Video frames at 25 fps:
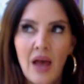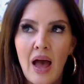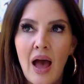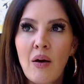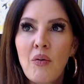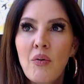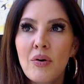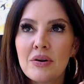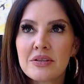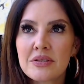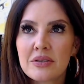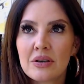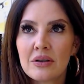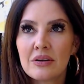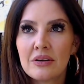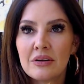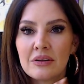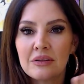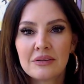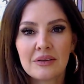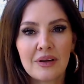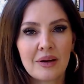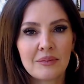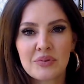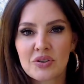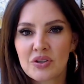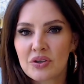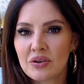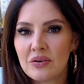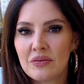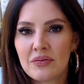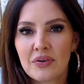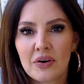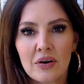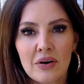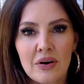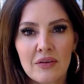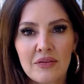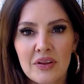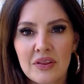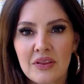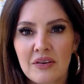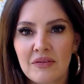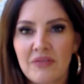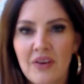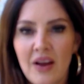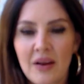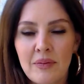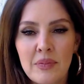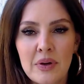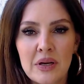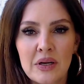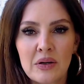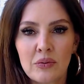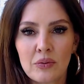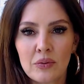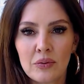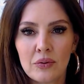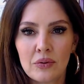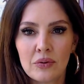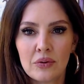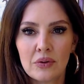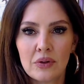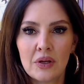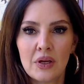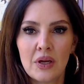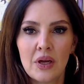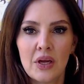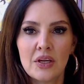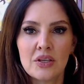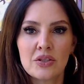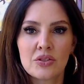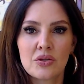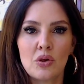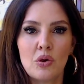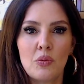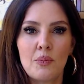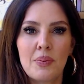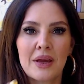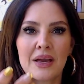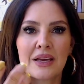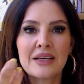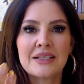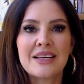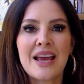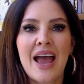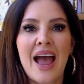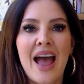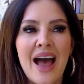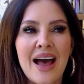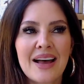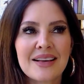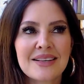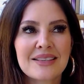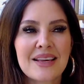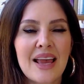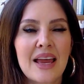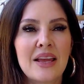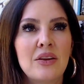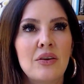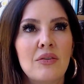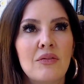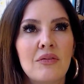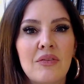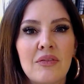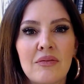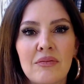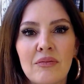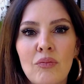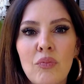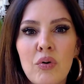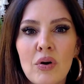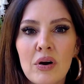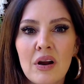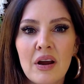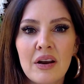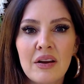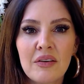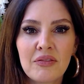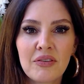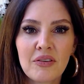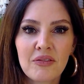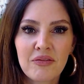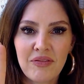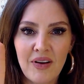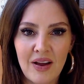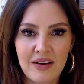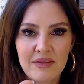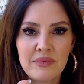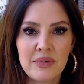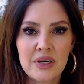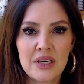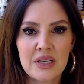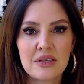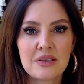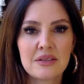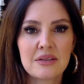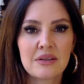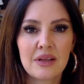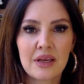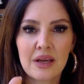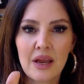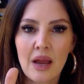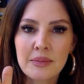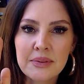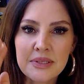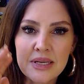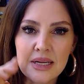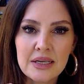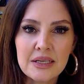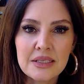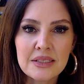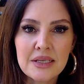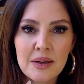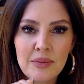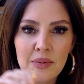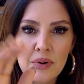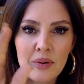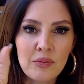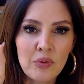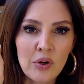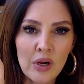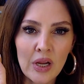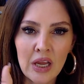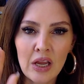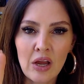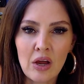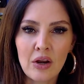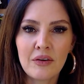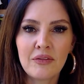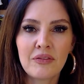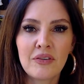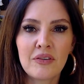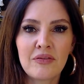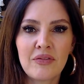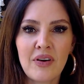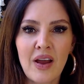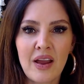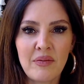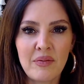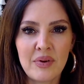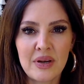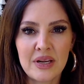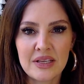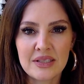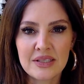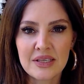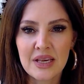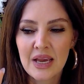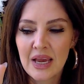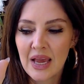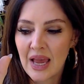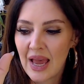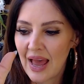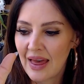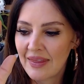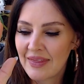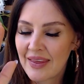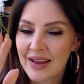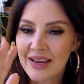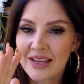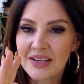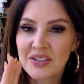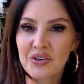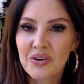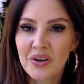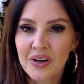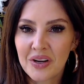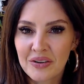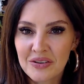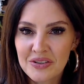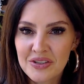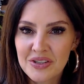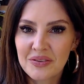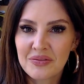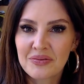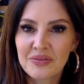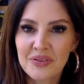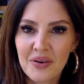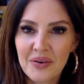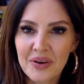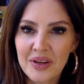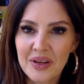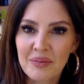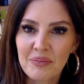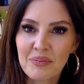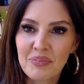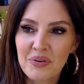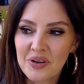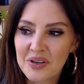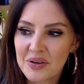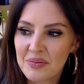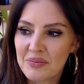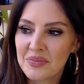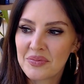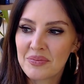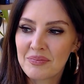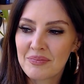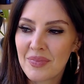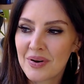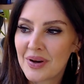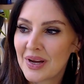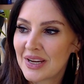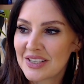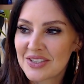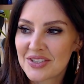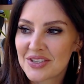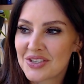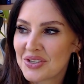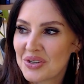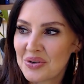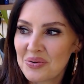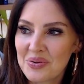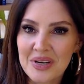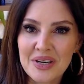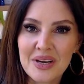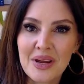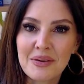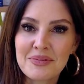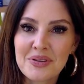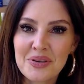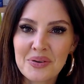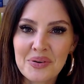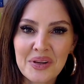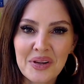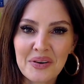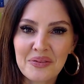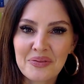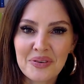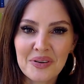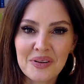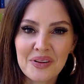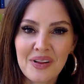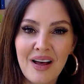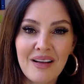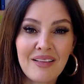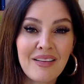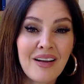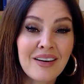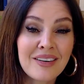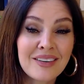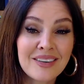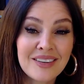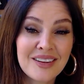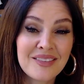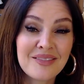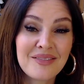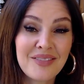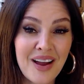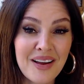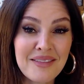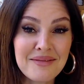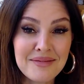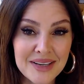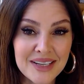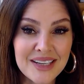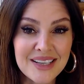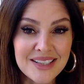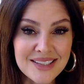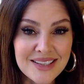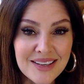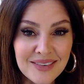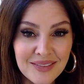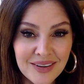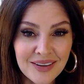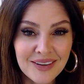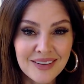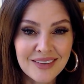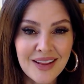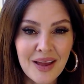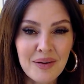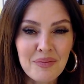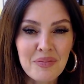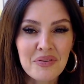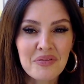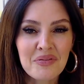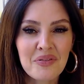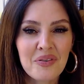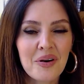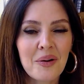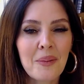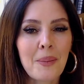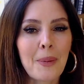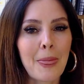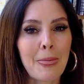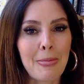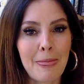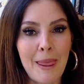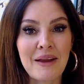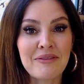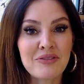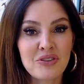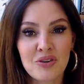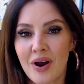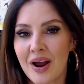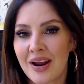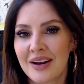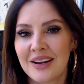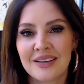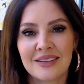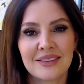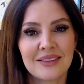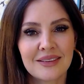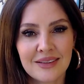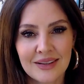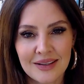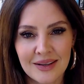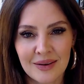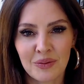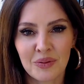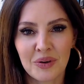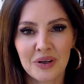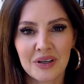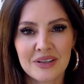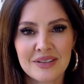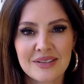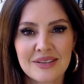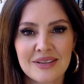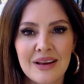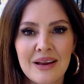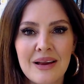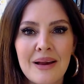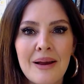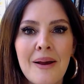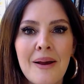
I once heard, I'm sure you've heard of it, the 5-minute rule. So you pick a task and you work on it for 5 minutes. You're like, I'm setting a timer, I'm working on it for 5 minutes. And that gets your energy flowing, and pretty much you end up doing it for a lot longer than 5 minutes. Have you heard that before? I've tried it. It works.